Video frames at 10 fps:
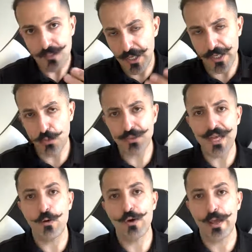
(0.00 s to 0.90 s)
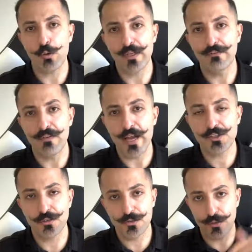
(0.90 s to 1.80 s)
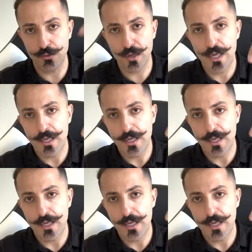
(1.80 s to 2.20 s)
And with that, what I want to invite you to